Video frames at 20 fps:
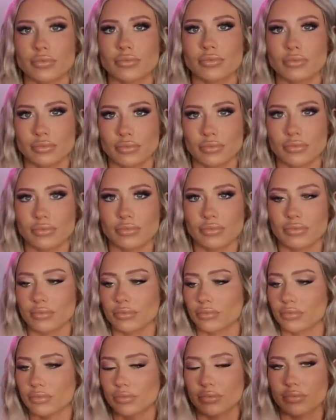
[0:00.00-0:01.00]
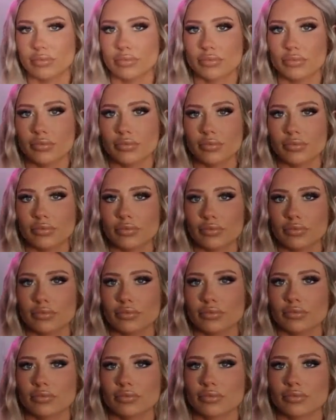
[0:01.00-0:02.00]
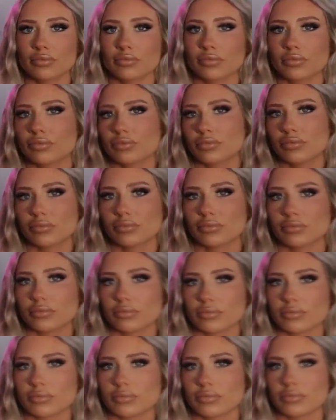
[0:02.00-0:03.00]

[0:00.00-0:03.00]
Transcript: [no speech]